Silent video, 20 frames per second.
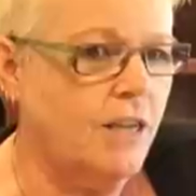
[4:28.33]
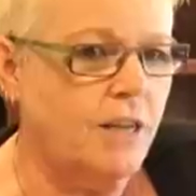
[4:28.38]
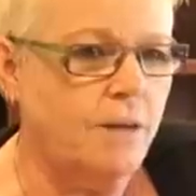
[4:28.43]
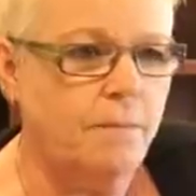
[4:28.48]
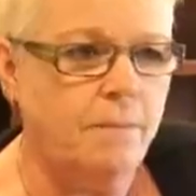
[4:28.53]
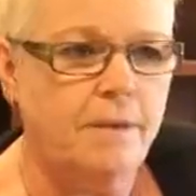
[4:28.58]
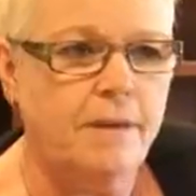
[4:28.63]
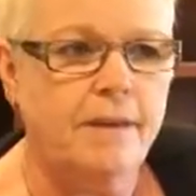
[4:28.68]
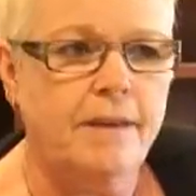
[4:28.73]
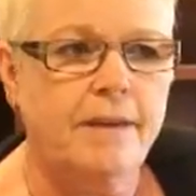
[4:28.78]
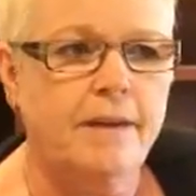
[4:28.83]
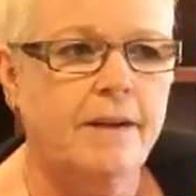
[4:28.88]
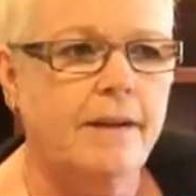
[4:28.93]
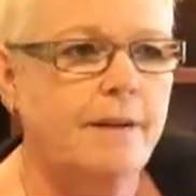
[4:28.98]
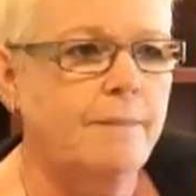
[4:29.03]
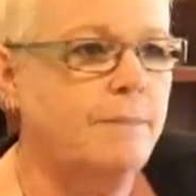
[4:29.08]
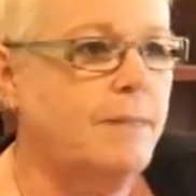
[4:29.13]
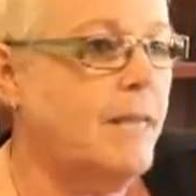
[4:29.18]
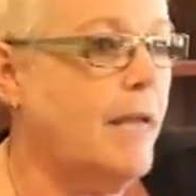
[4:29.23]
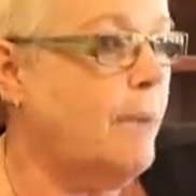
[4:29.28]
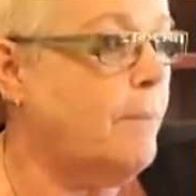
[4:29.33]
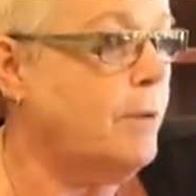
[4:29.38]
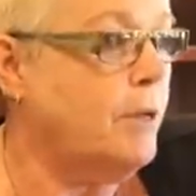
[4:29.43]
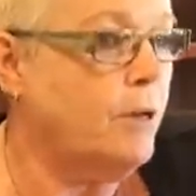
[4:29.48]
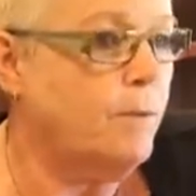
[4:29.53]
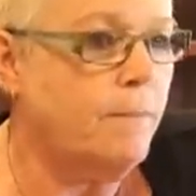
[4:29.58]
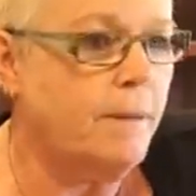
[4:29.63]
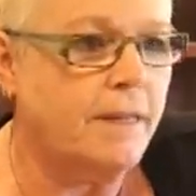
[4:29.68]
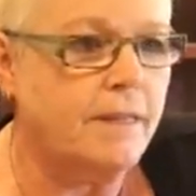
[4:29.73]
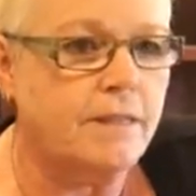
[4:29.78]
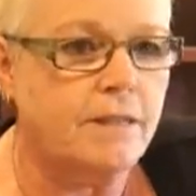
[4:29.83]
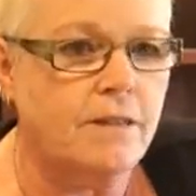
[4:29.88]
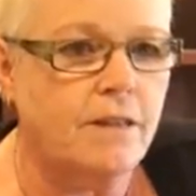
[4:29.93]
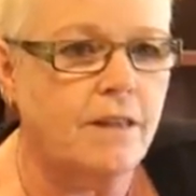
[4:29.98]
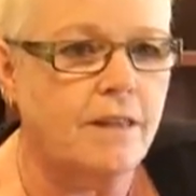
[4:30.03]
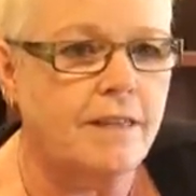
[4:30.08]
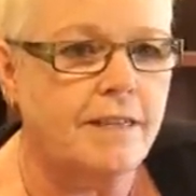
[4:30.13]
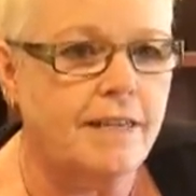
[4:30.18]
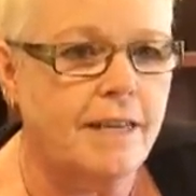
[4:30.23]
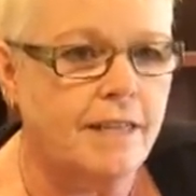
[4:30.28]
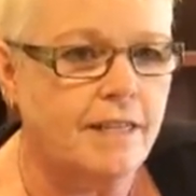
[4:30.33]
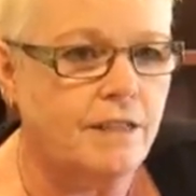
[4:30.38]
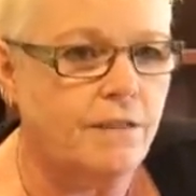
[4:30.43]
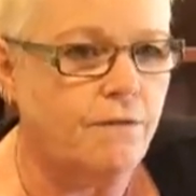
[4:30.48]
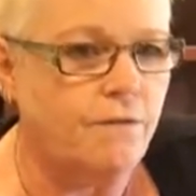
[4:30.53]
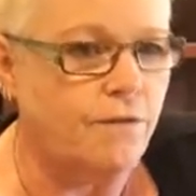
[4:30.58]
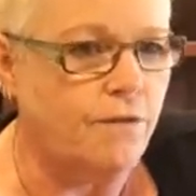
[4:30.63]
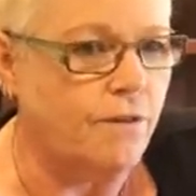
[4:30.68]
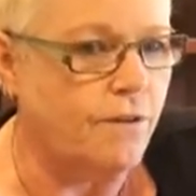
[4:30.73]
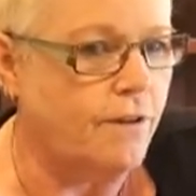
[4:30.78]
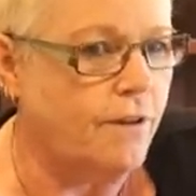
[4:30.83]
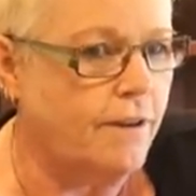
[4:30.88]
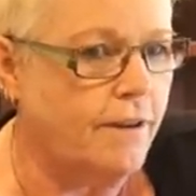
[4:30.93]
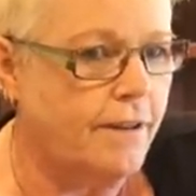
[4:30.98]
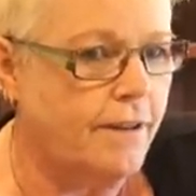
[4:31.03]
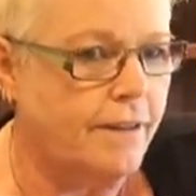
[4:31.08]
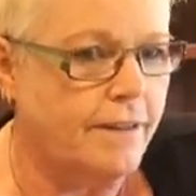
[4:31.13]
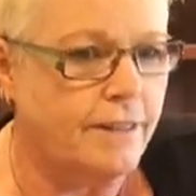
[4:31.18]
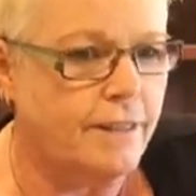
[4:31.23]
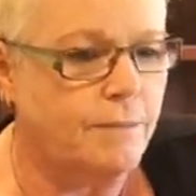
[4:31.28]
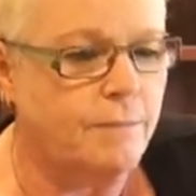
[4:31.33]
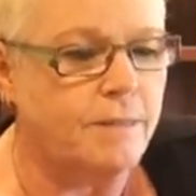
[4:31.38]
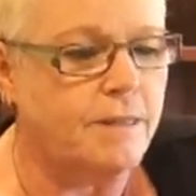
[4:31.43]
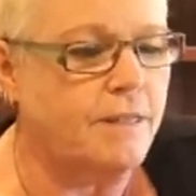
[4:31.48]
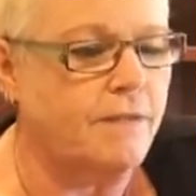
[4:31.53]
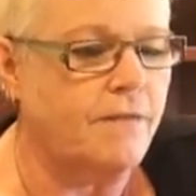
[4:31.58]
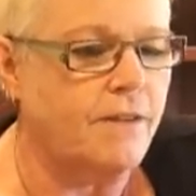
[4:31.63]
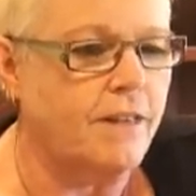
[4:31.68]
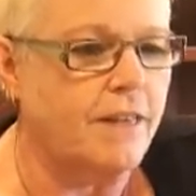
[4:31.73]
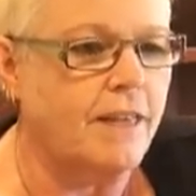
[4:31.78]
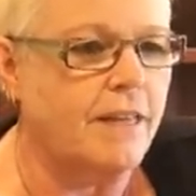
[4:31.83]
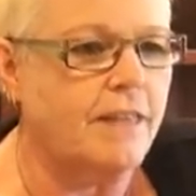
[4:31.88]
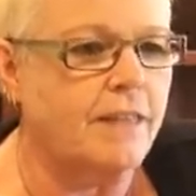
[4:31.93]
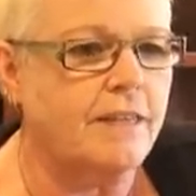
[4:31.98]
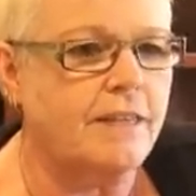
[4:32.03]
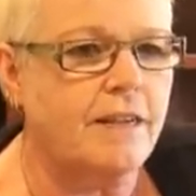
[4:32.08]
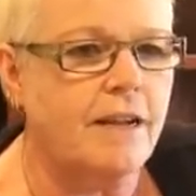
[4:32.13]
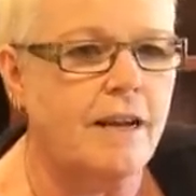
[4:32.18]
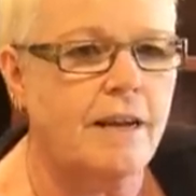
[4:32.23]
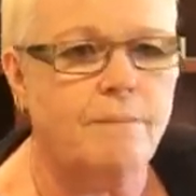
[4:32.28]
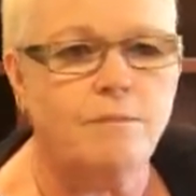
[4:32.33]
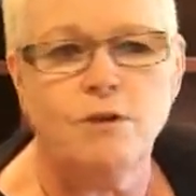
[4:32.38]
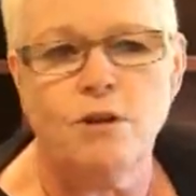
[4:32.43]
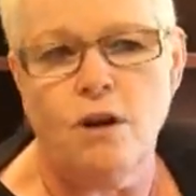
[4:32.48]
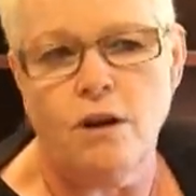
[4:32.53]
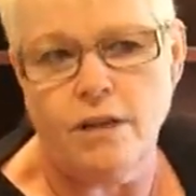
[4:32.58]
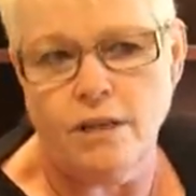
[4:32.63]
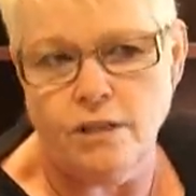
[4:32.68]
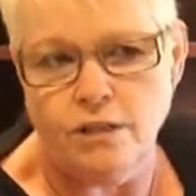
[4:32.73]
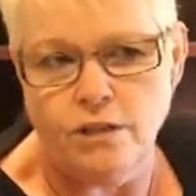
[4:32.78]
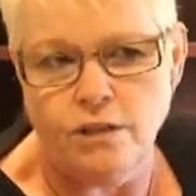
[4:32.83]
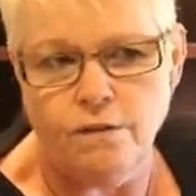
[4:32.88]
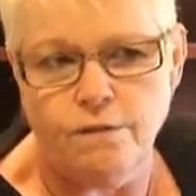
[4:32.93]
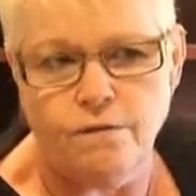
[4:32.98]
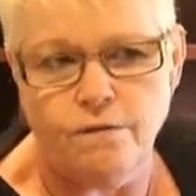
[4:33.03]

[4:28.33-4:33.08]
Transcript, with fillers: could be um, tapping your pencil on the desk for a specific length of time, talking to your